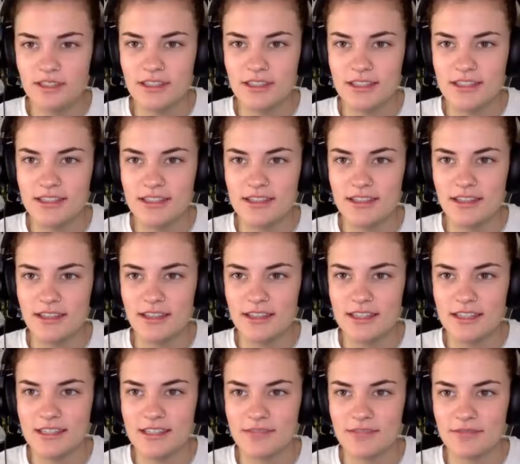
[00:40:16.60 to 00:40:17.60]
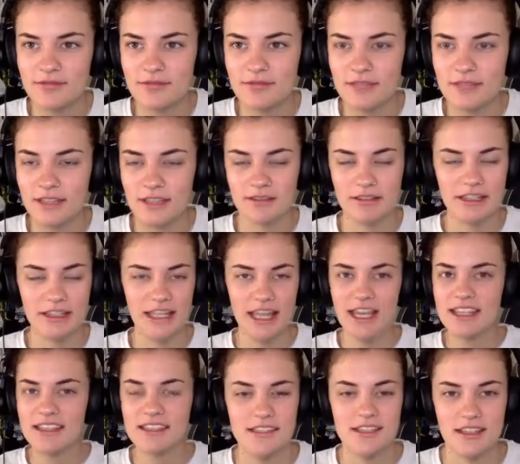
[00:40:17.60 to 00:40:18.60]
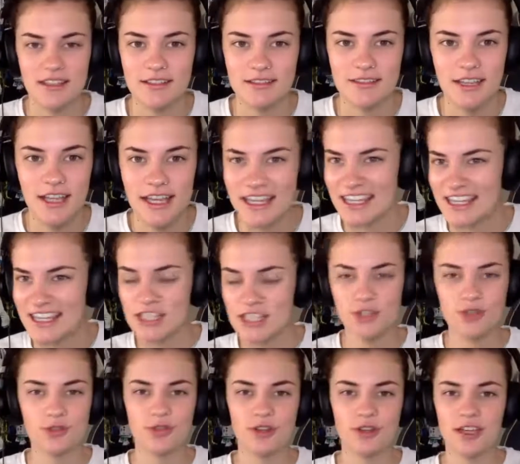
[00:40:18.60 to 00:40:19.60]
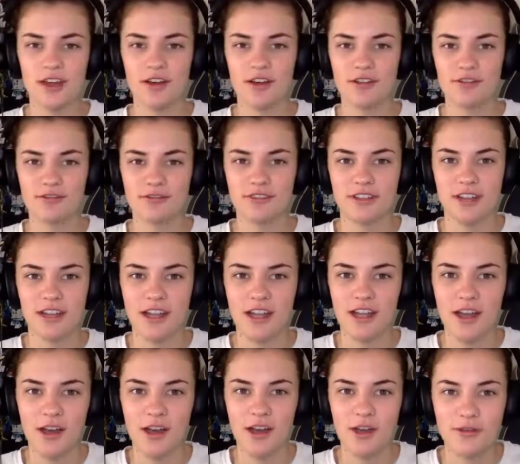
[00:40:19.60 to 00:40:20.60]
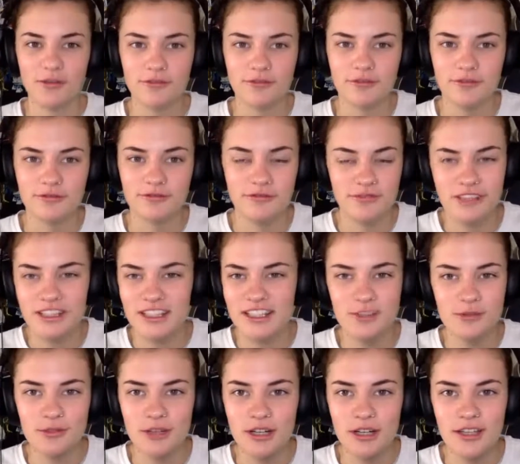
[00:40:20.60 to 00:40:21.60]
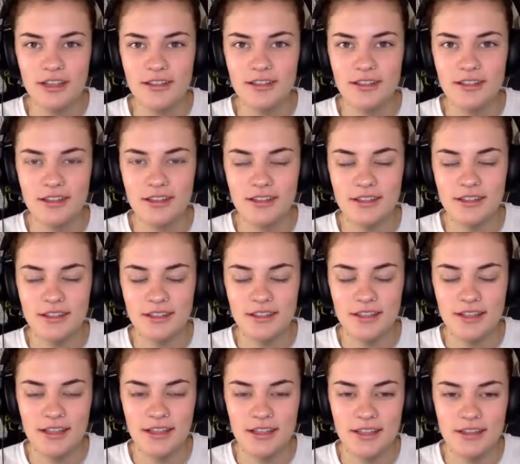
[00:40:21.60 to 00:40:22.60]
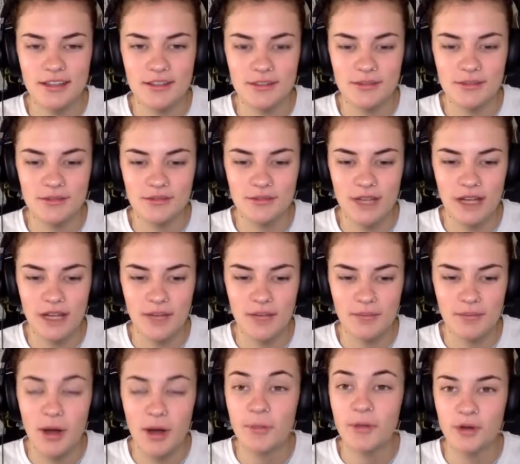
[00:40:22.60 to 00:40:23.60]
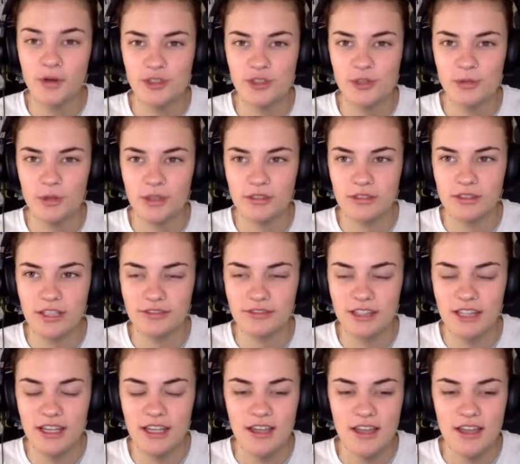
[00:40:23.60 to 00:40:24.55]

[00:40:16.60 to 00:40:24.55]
this legacy and history of villainy in the pop culture world, definitely.